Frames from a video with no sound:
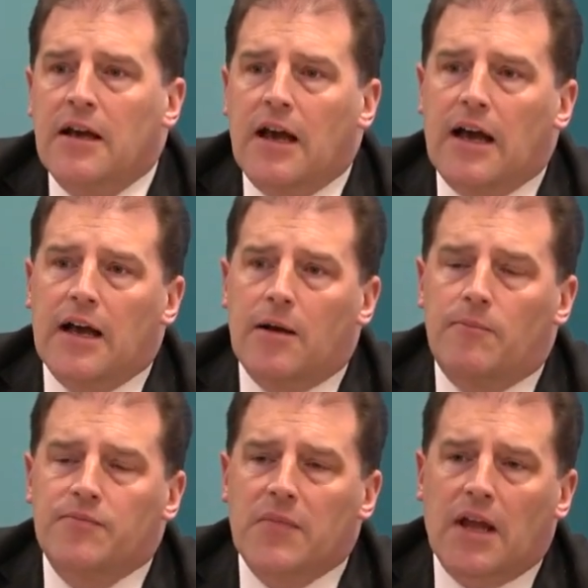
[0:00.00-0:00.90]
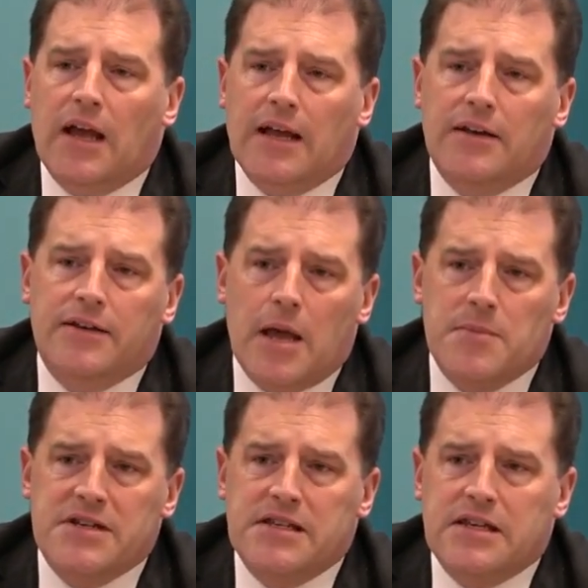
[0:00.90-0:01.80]
and
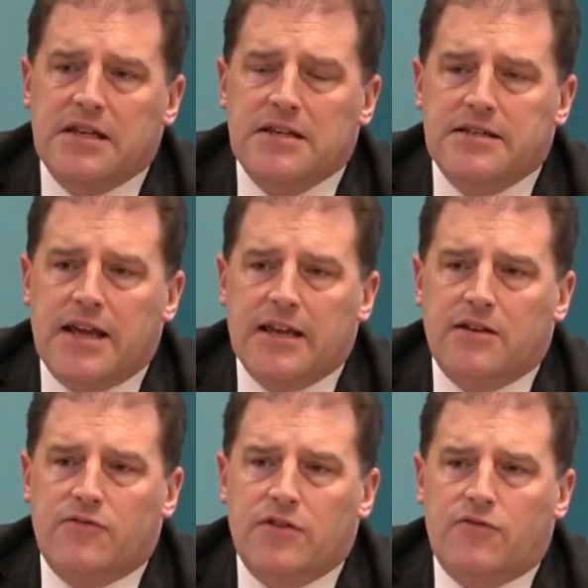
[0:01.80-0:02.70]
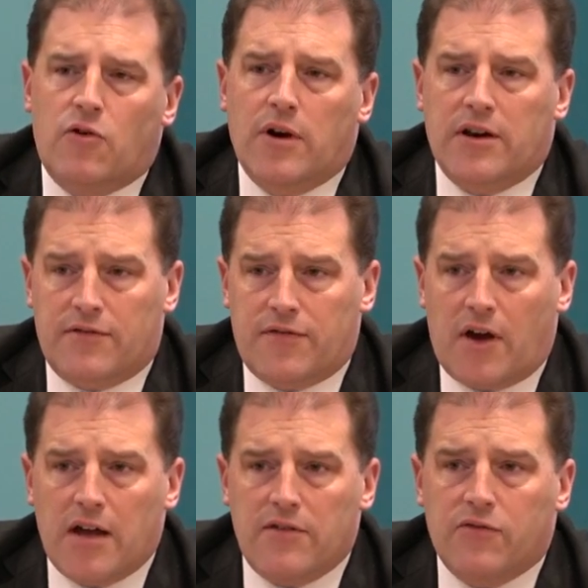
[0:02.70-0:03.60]
MDD is negative in 4 out of the
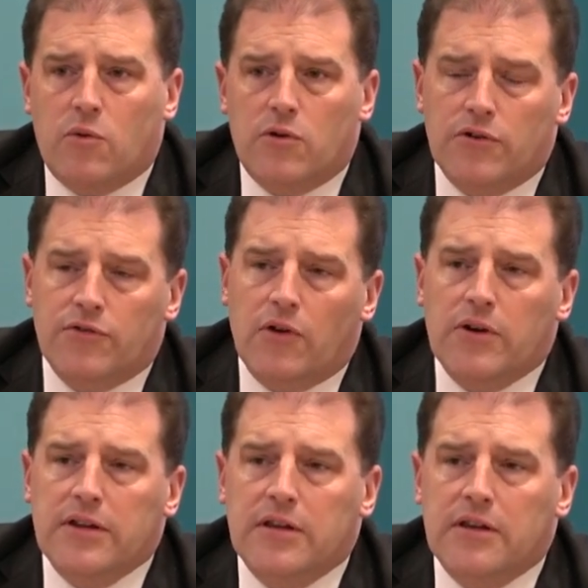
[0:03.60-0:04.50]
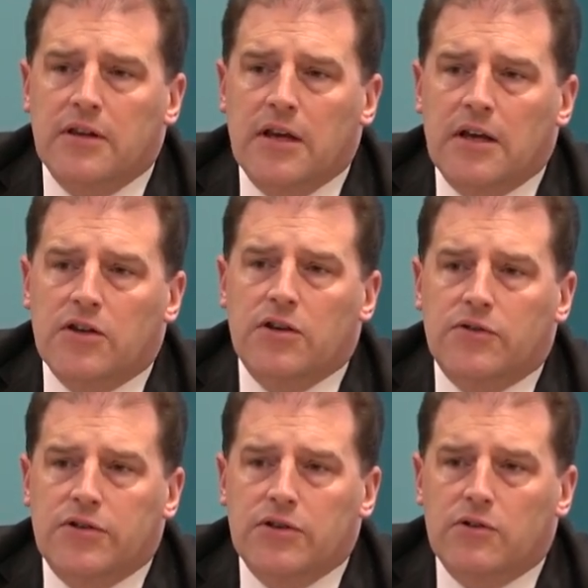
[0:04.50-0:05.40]
5 quarters. Only the
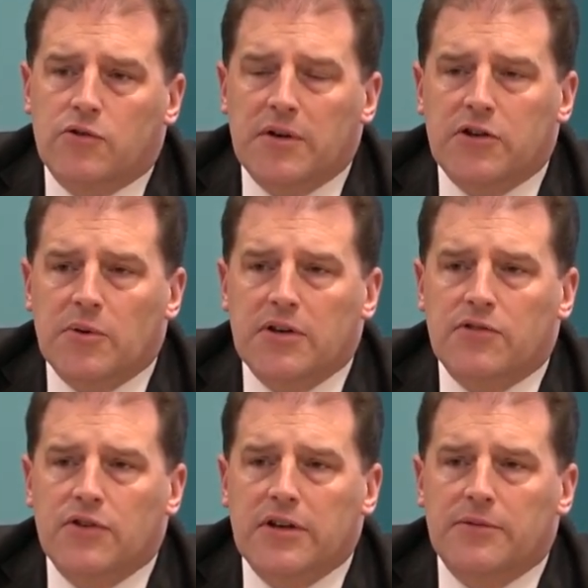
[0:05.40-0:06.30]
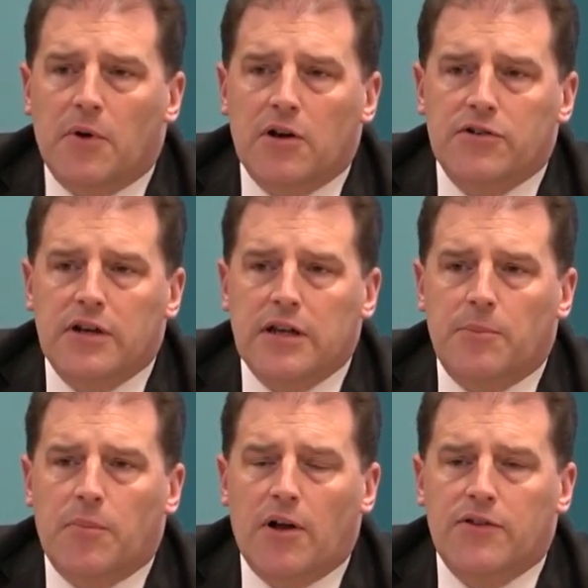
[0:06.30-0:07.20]
Q2 2023 is marginally
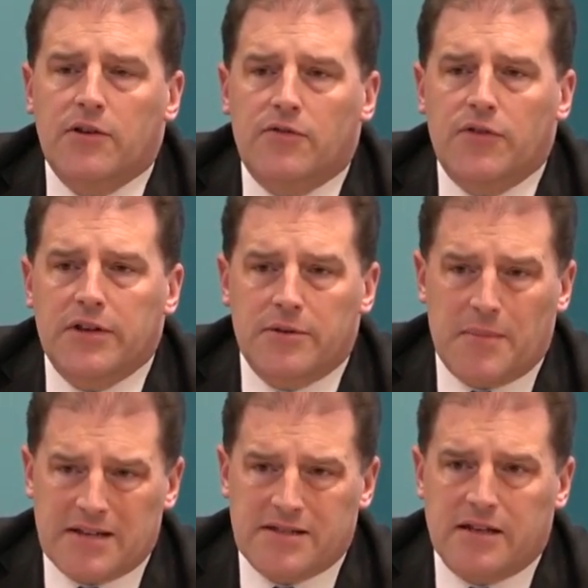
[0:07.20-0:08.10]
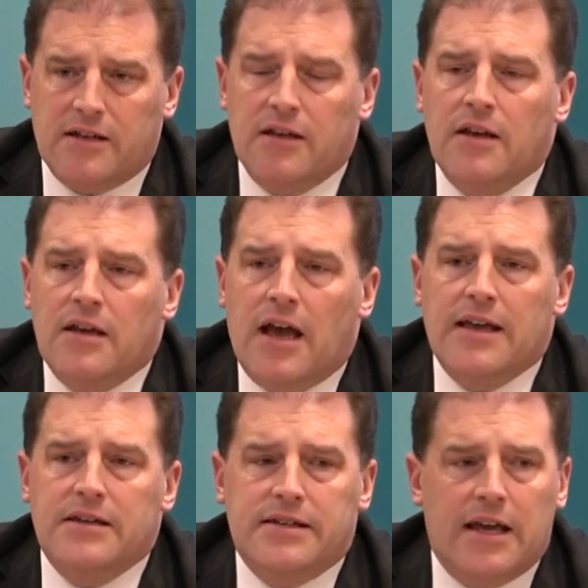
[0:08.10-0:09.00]
positive for the domestic
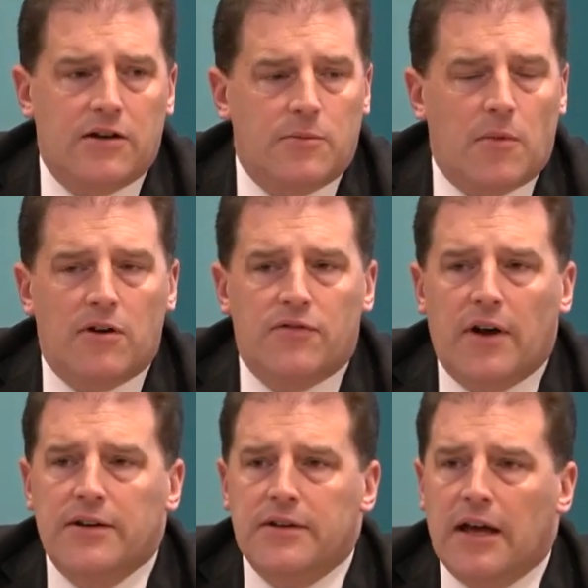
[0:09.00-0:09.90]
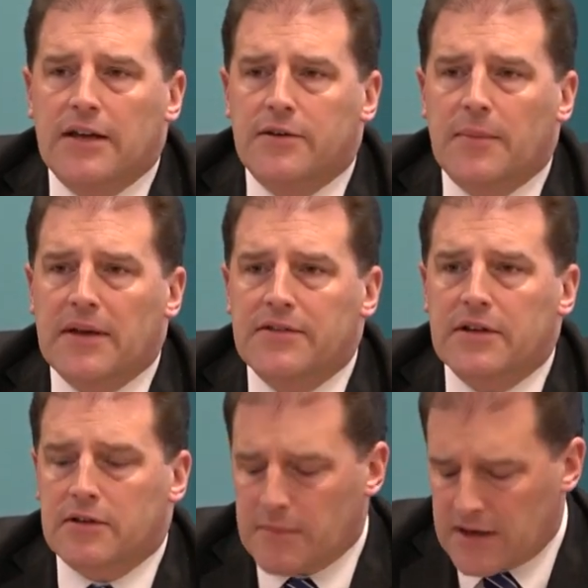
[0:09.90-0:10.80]
indicator, modified
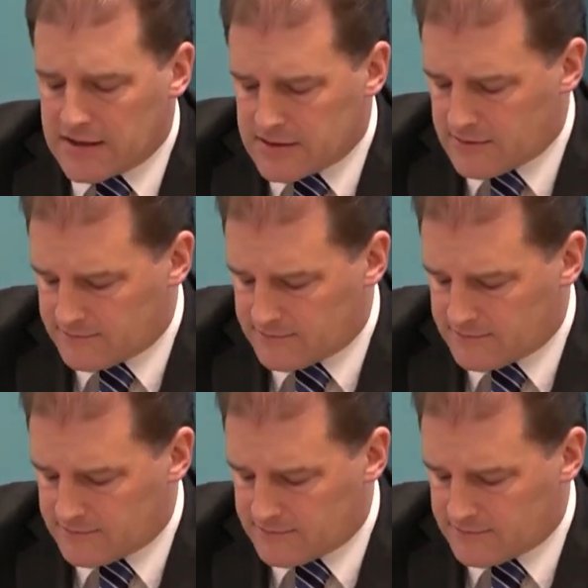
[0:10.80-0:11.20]
domestic demand.